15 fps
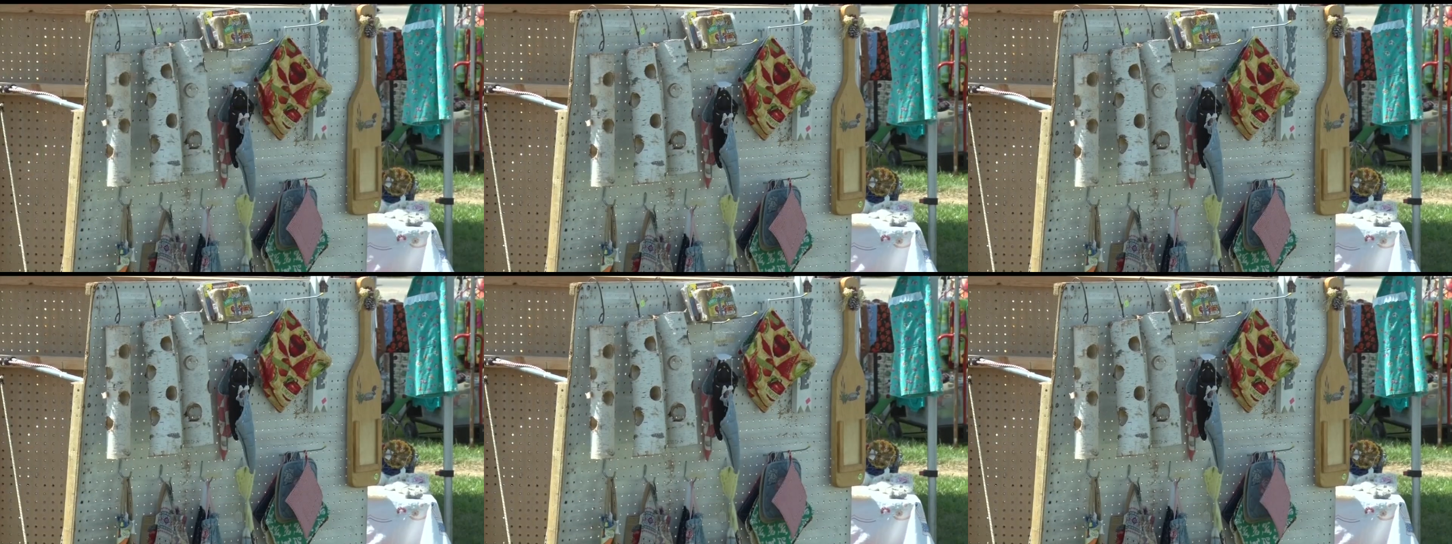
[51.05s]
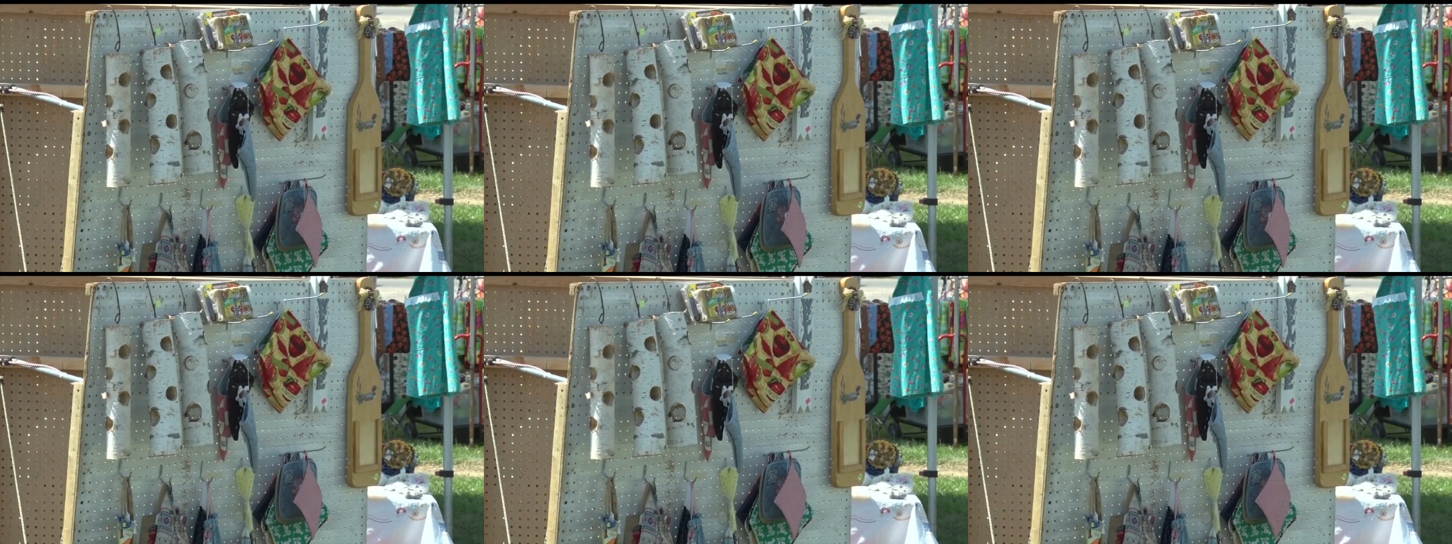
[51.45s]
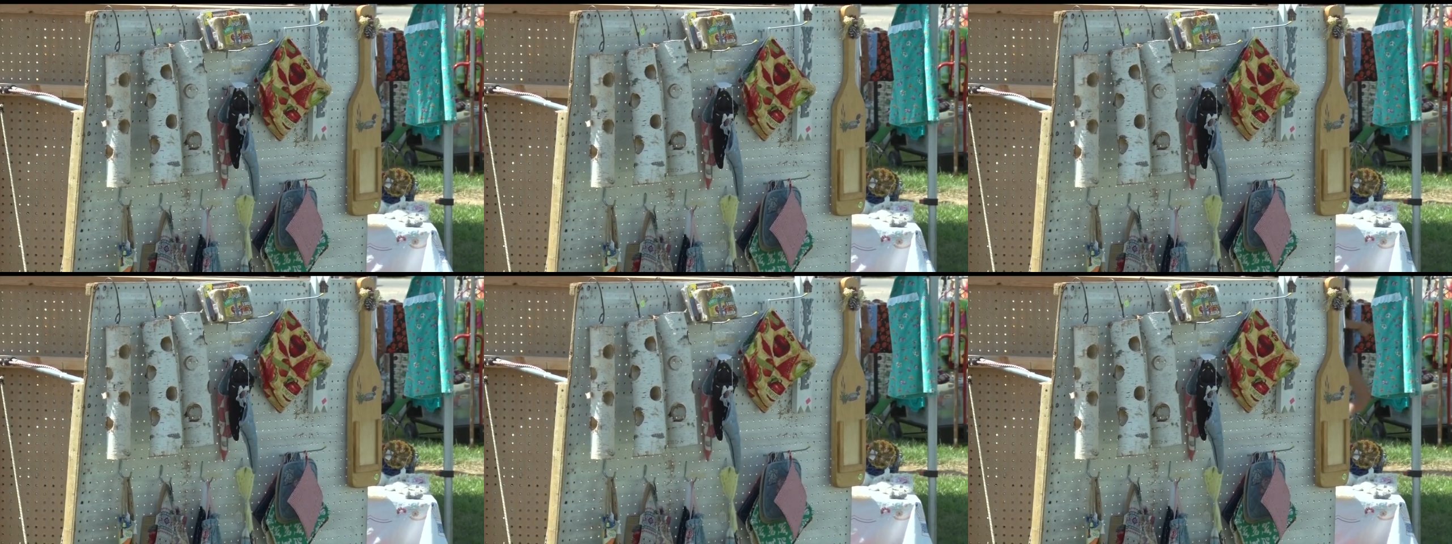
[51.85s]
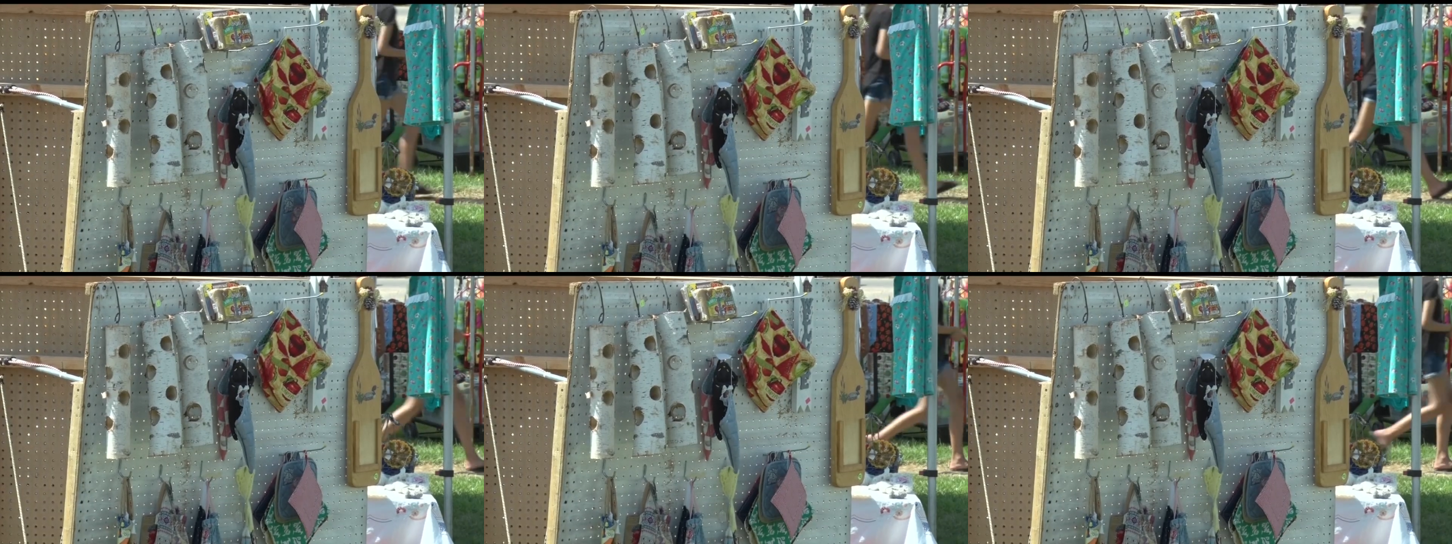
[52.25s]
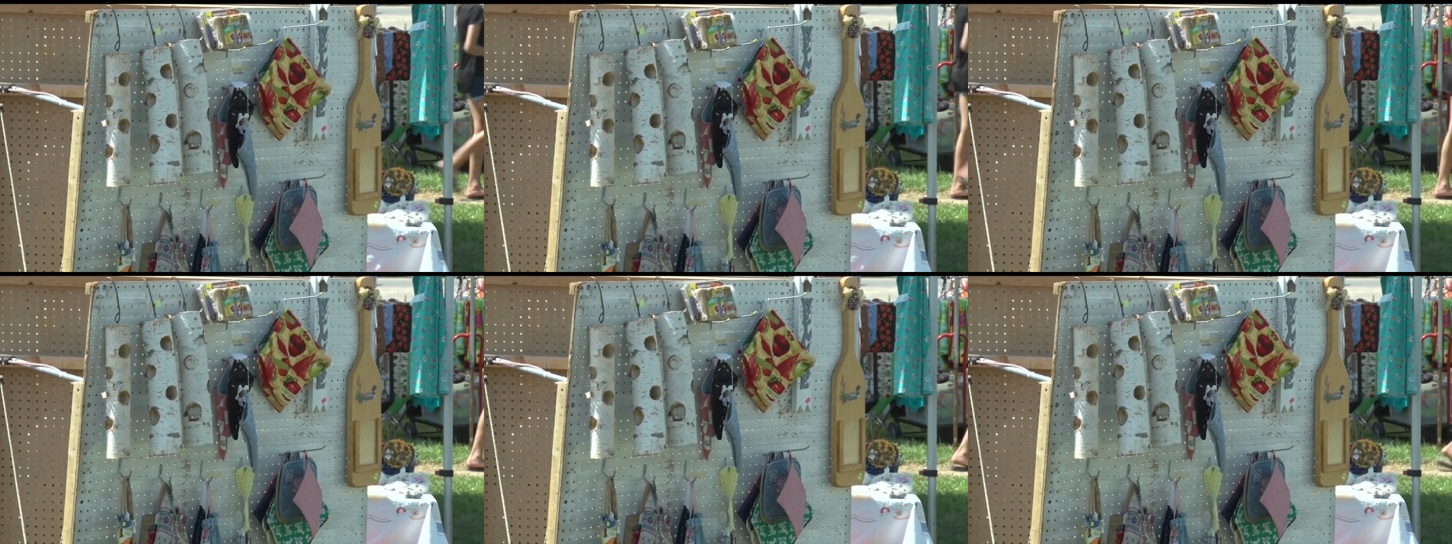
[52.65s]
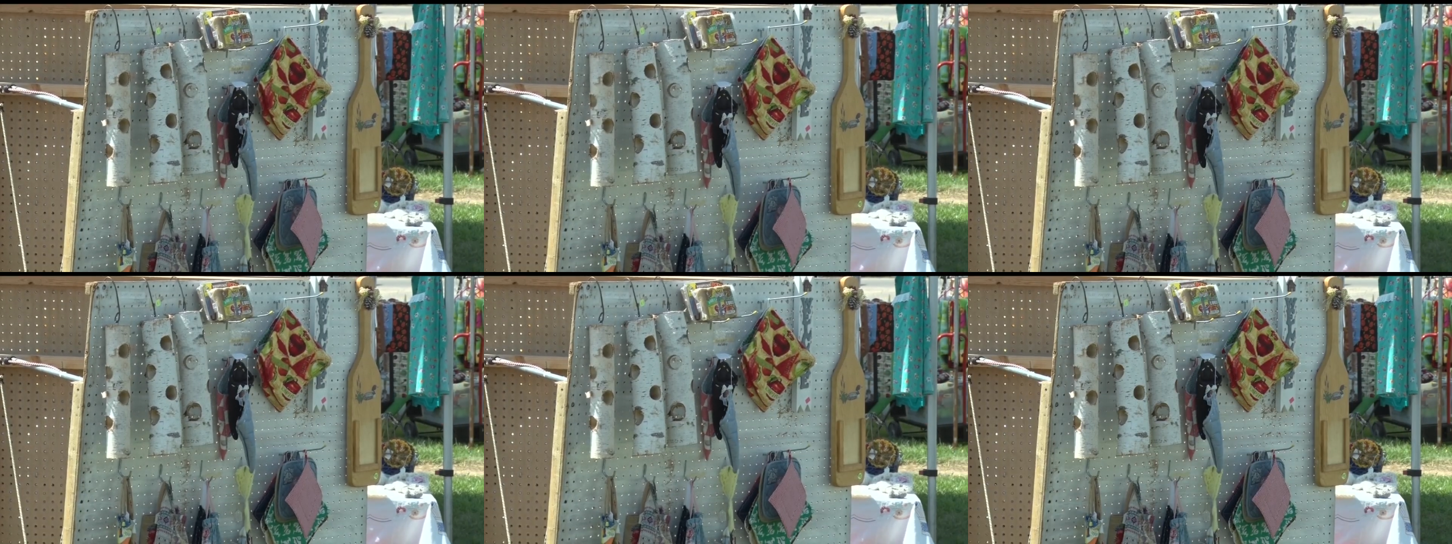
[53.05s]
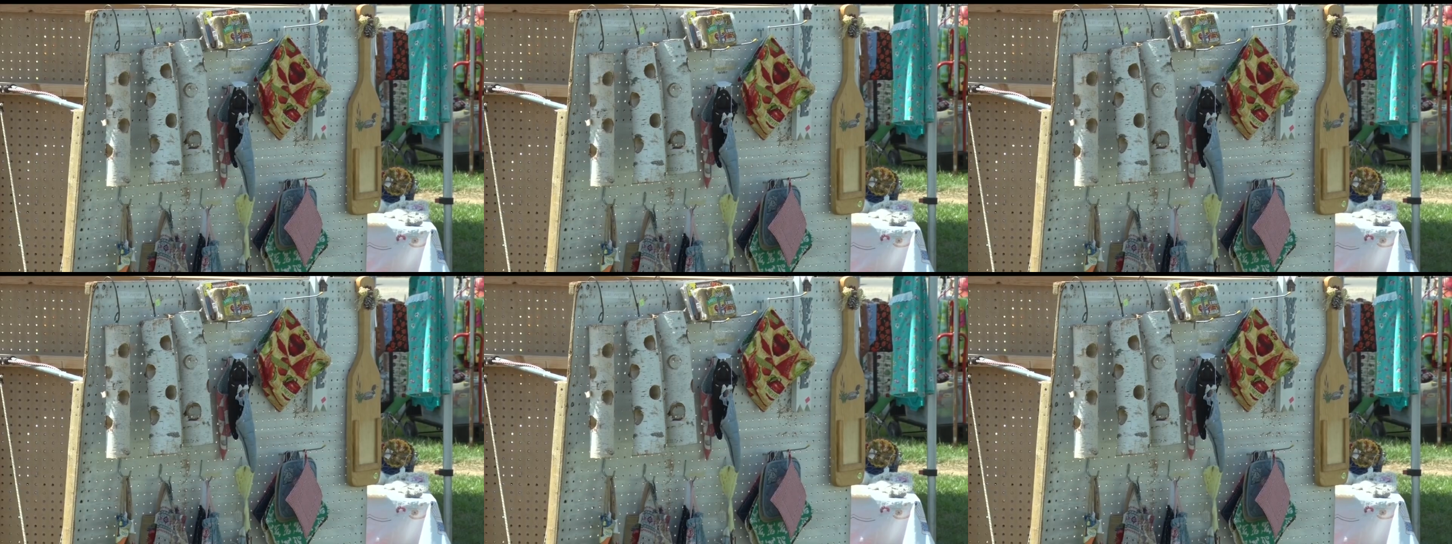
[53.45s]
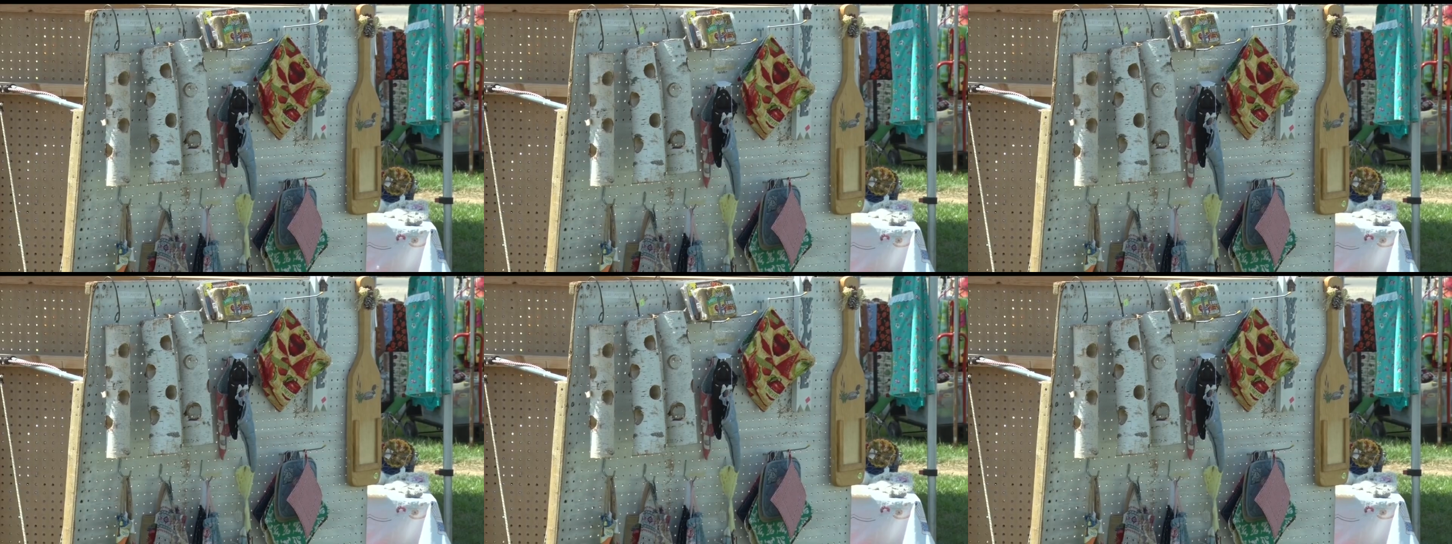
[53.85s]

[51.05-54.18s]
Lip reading: Nobody's mouth can be seen.